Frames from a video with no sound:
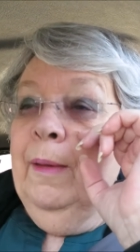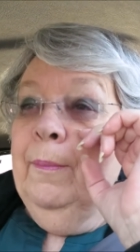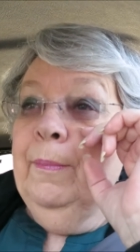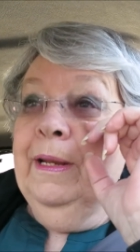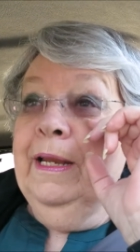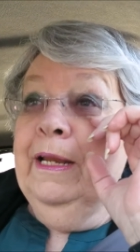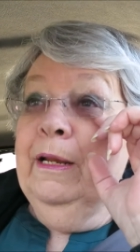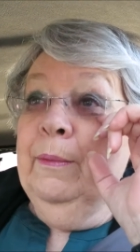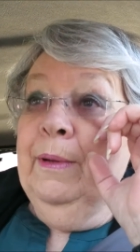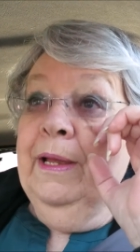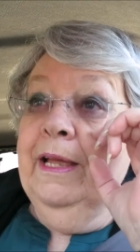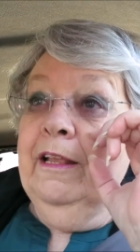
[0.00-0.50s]

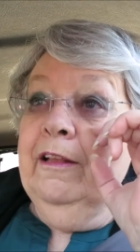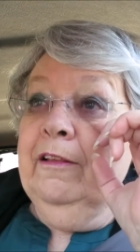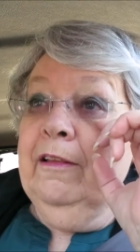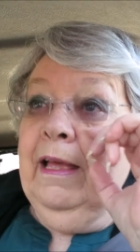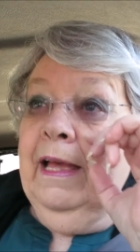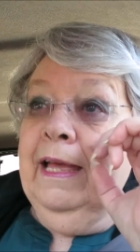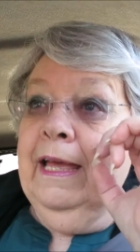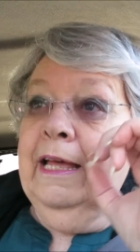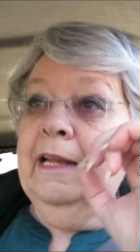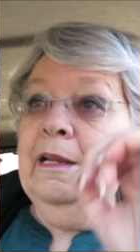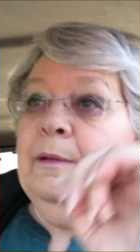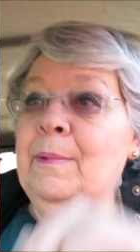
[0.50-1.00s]
But anyway, it,
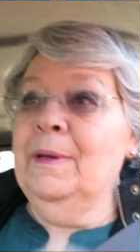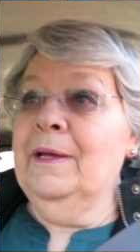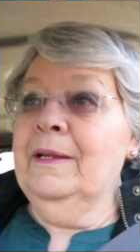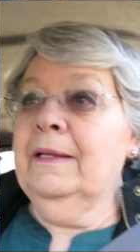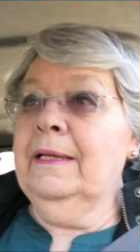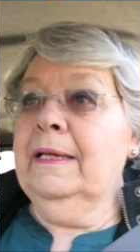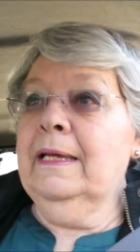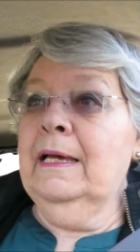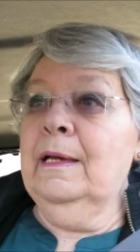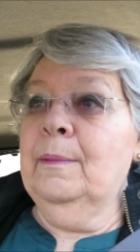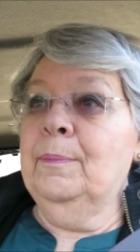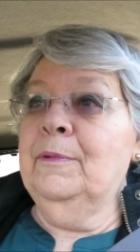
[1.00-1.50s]
I had about
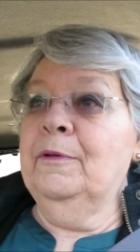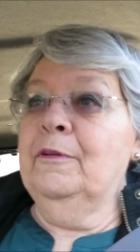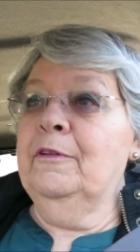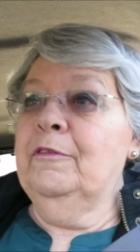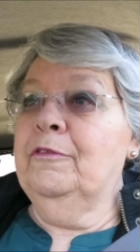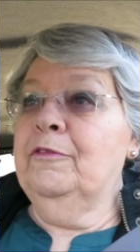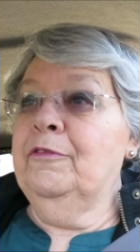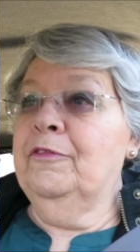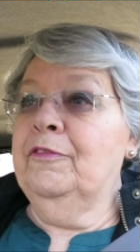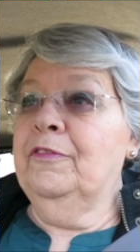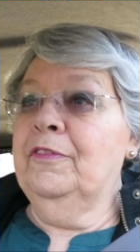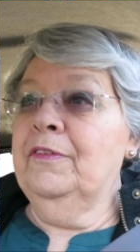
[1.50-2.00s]
a cup of